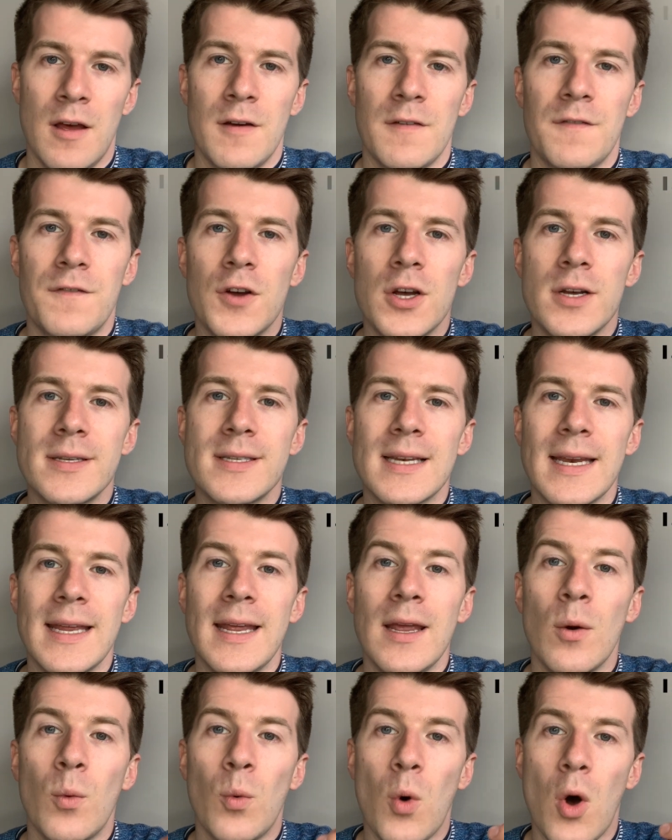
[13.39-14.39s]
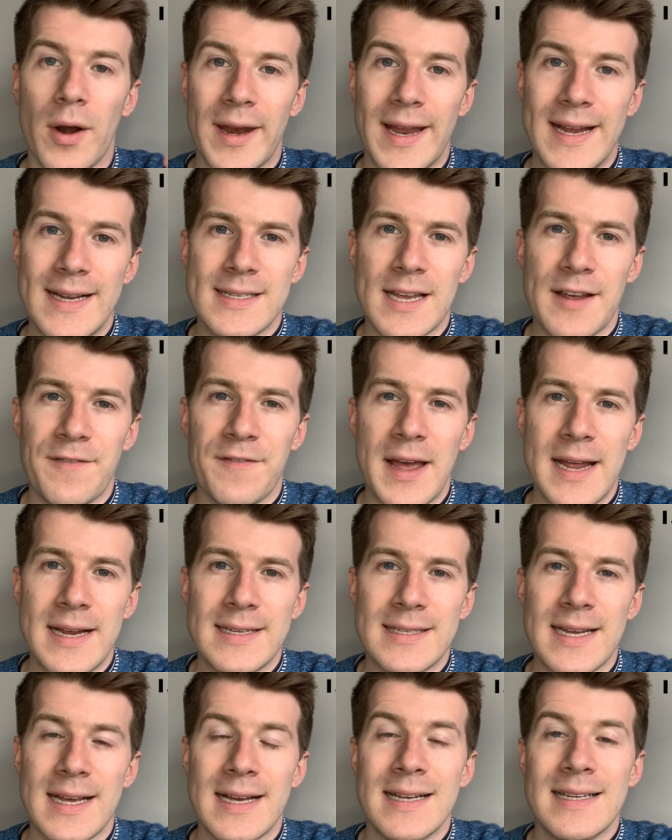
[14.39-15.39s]
Firstly, what is
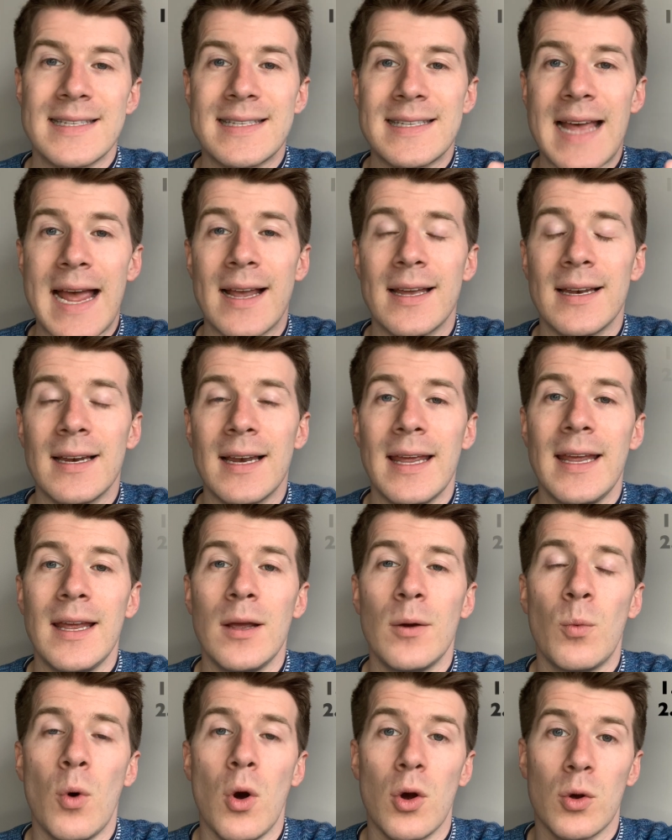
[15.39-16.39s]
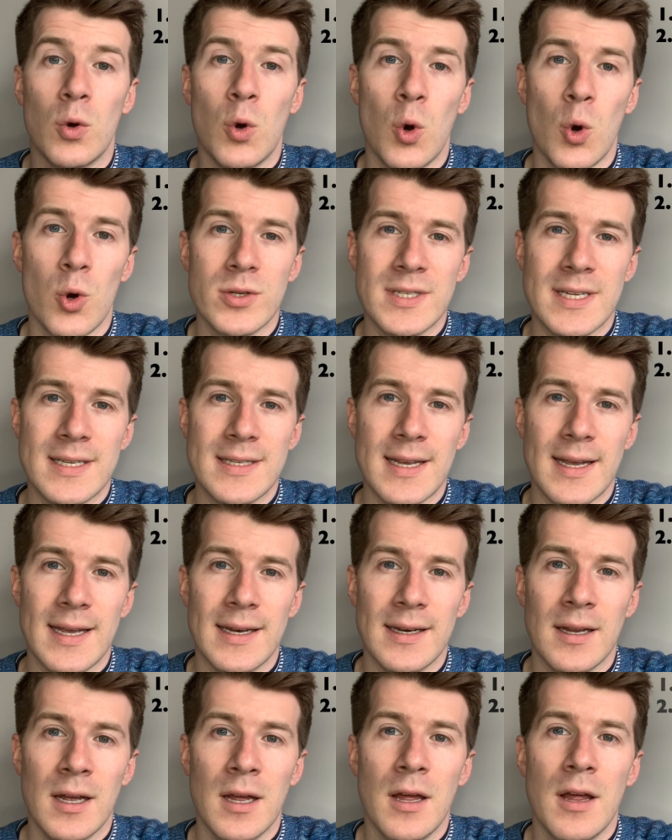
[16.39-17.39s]
aphasia? Secondly, what causes
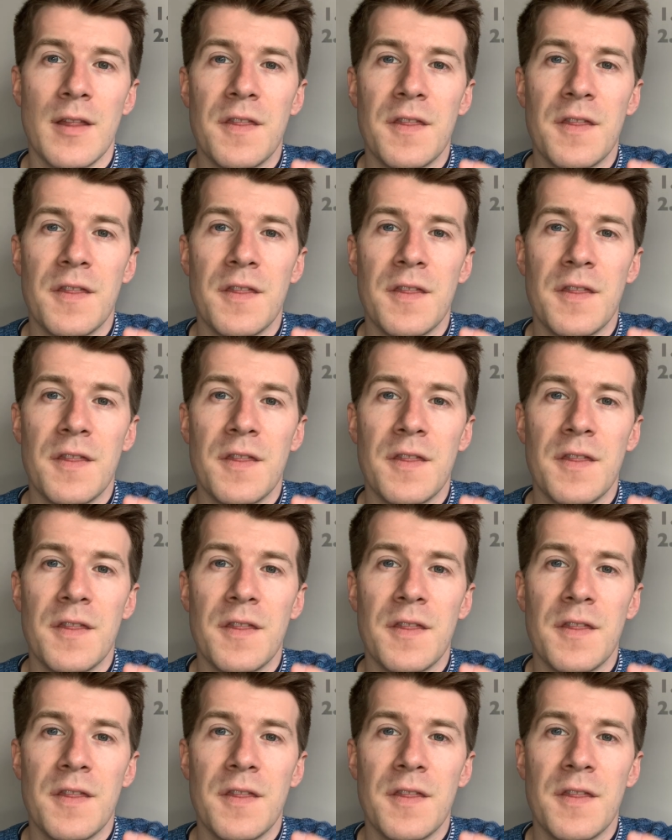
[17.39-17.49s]
it?